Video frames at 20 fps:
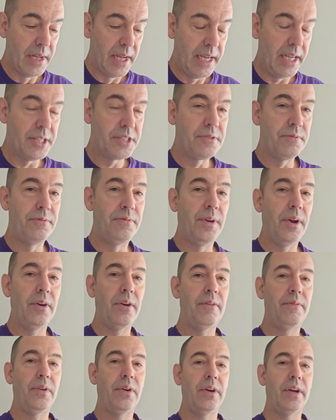It's a
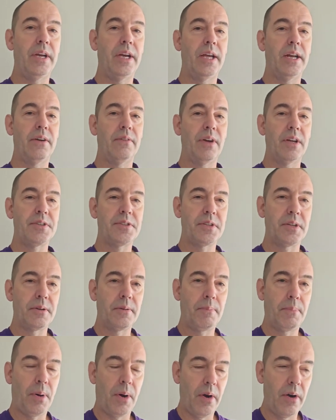very, very
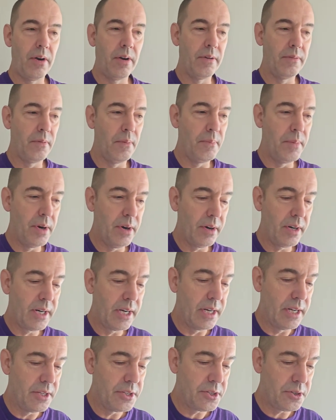interesting part of
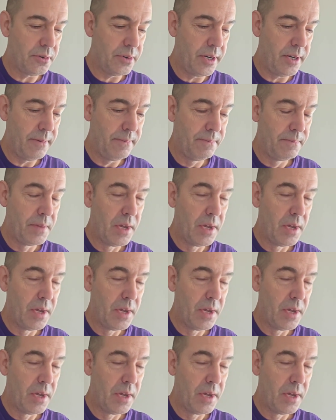American history.